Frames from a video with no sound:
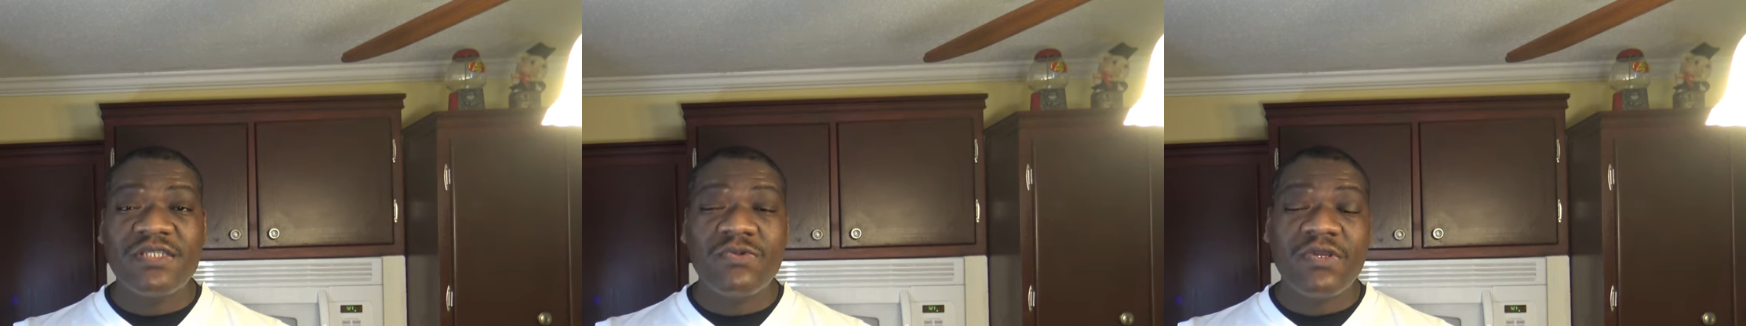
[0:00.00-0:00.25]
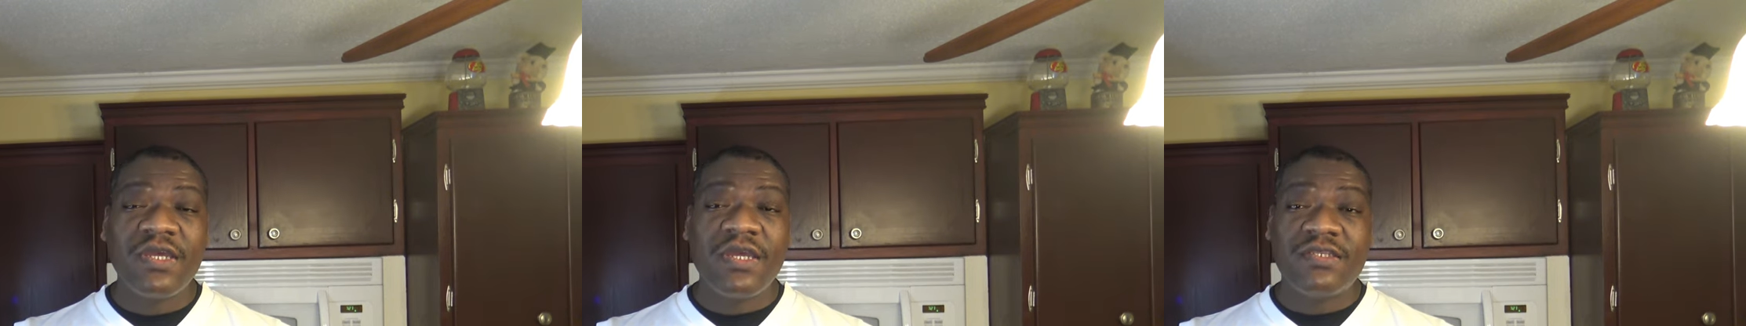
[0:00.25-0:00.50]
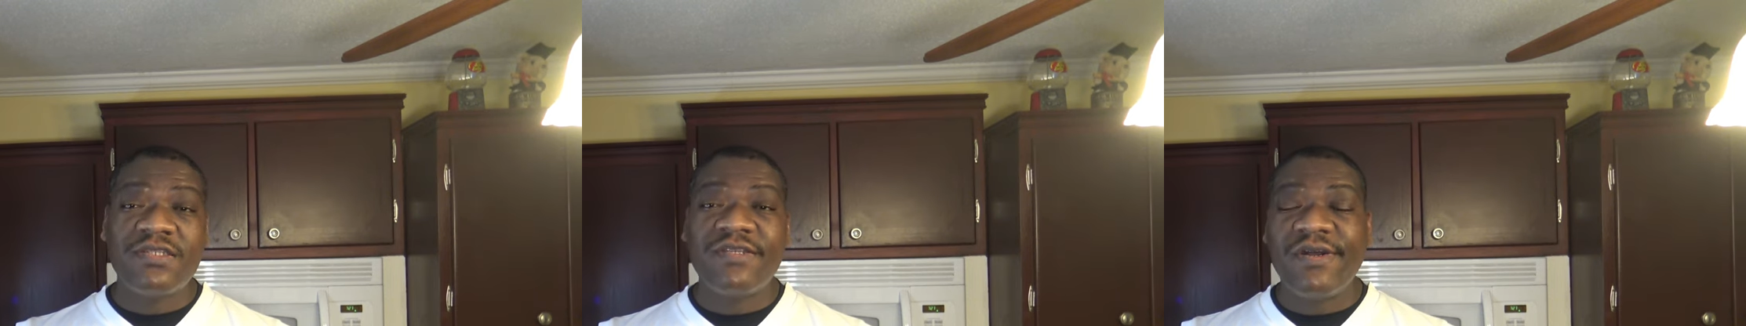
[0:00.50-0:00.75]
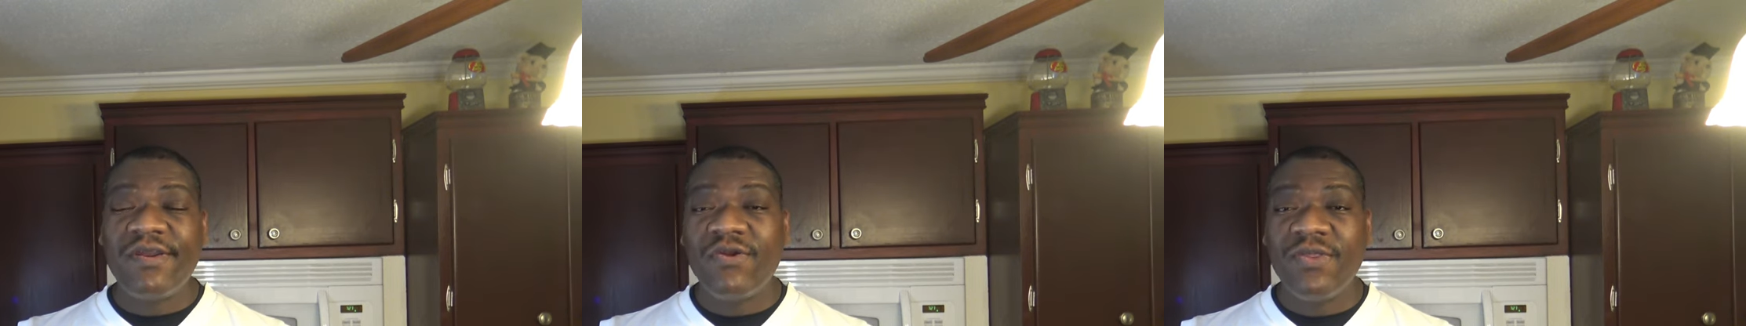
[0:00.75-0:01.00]
And we're going to get
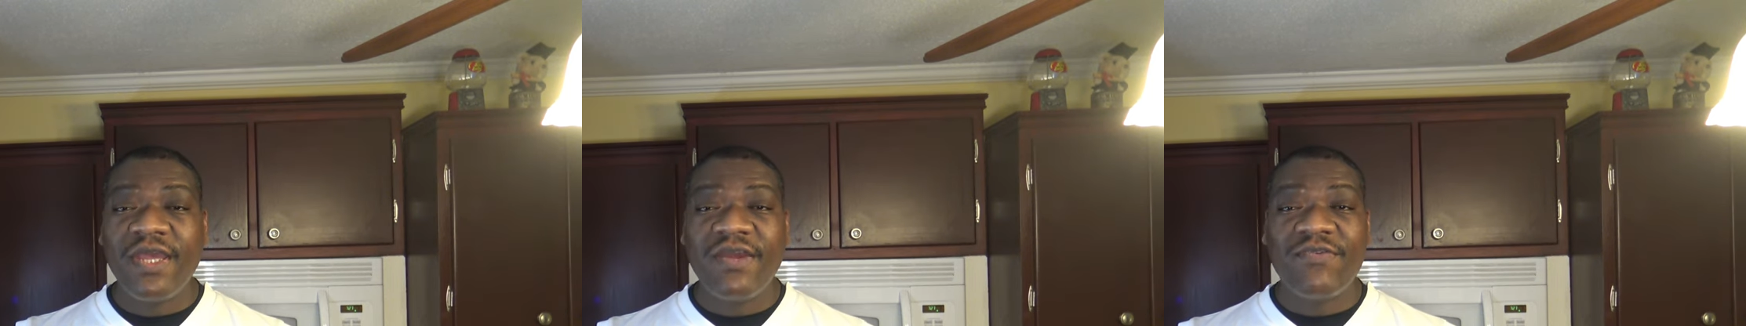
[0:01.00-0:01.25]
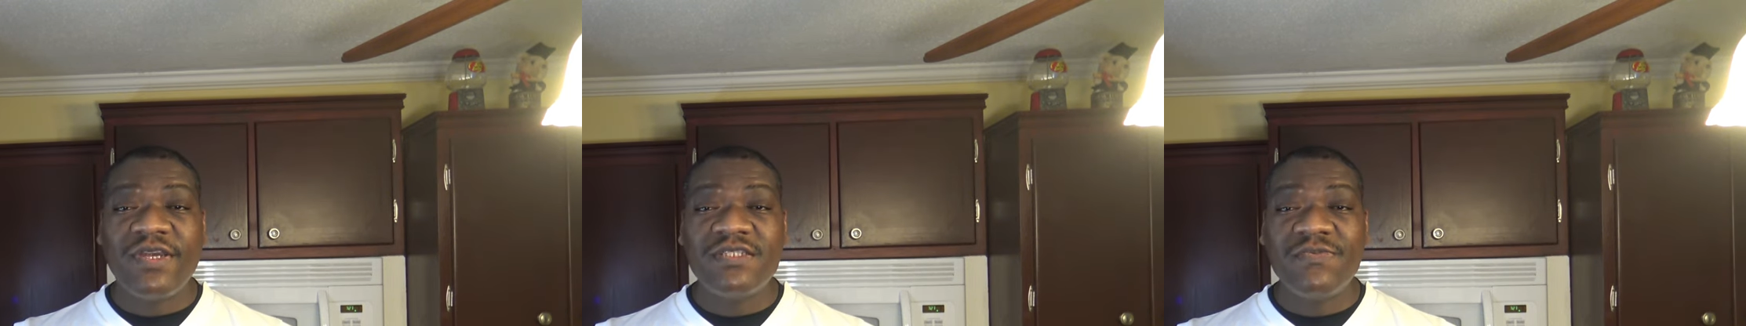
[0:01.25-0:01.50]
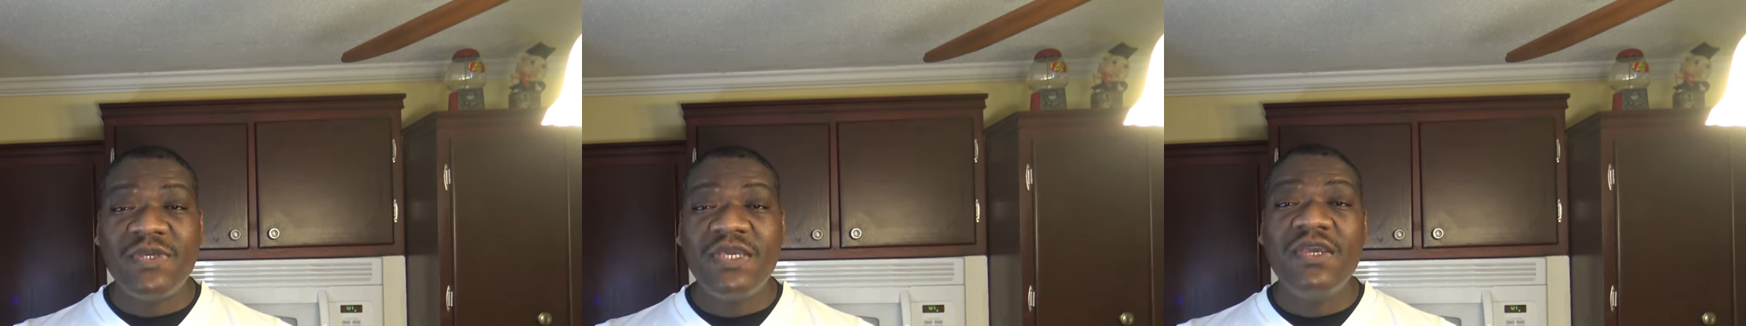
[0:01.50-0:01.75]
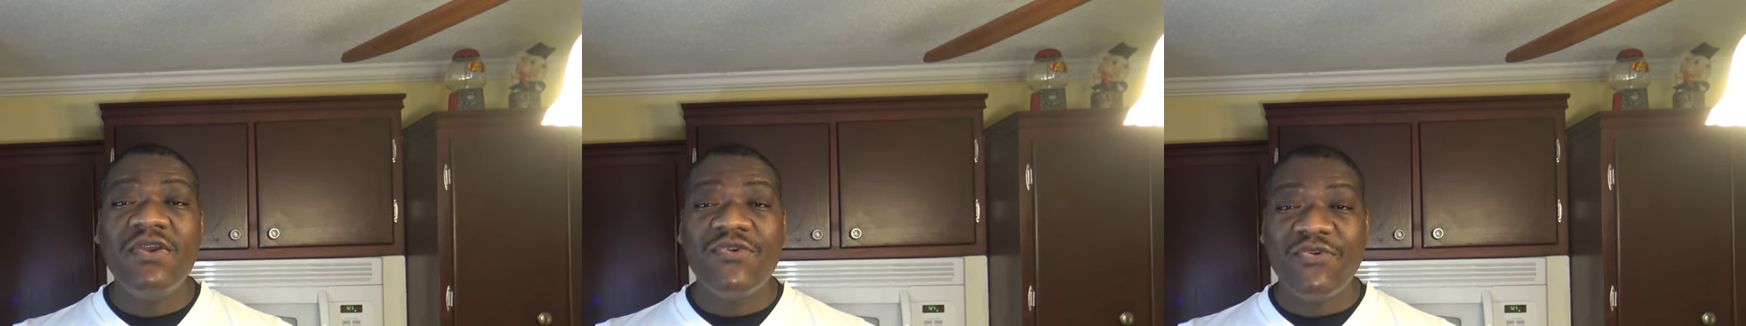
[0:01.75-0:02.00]
started on that
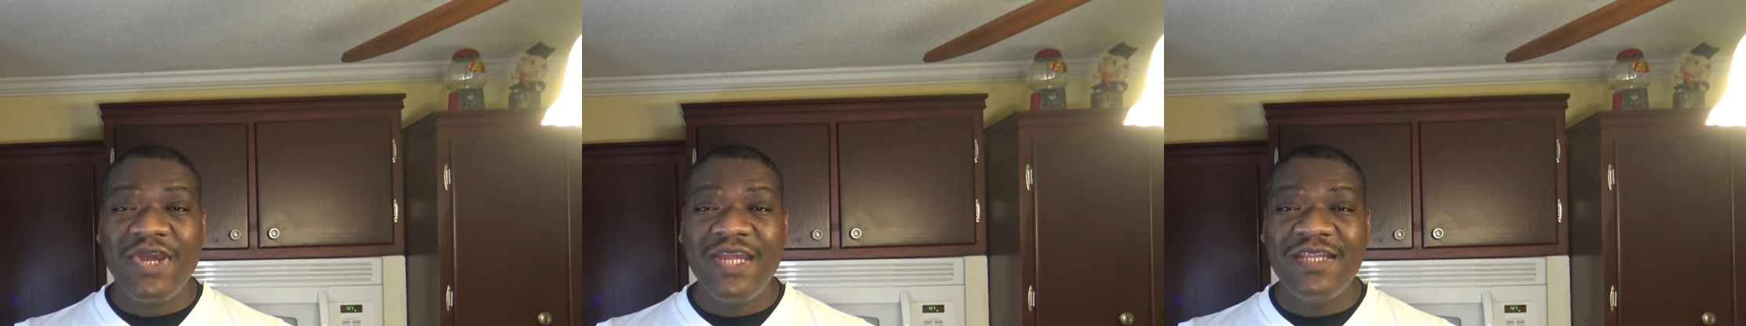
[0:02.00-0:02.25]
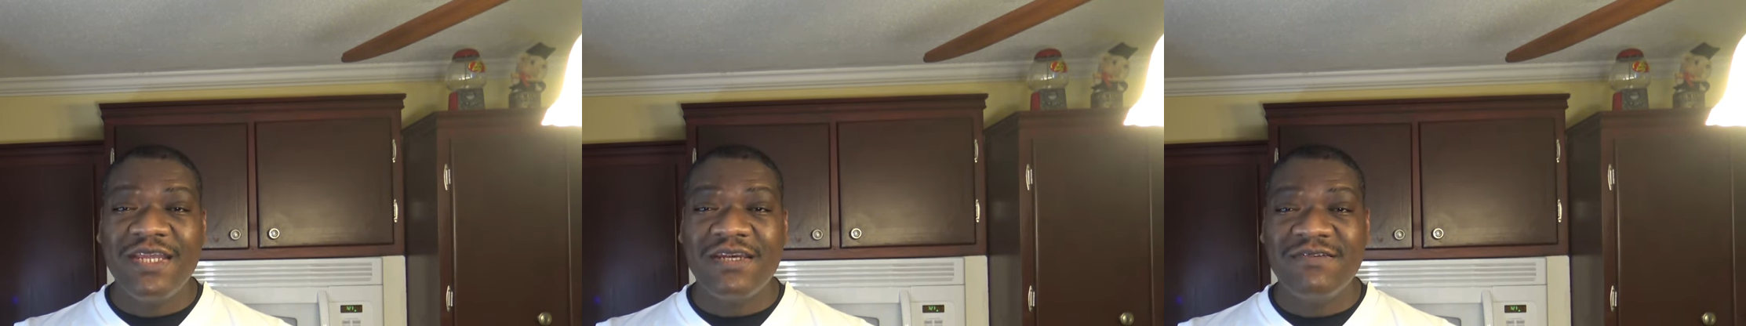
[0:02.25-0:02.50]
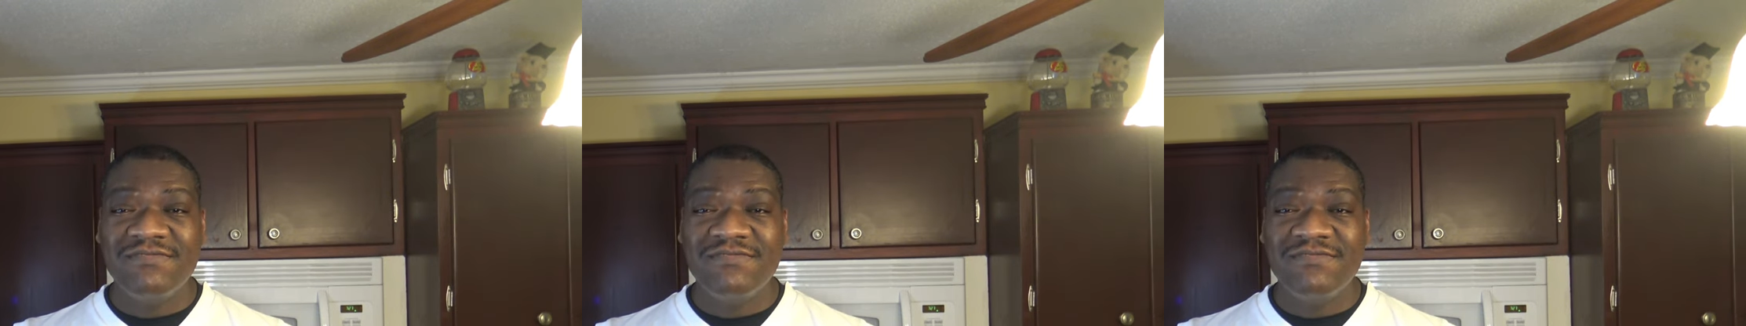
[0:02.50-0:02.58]
recipe right now.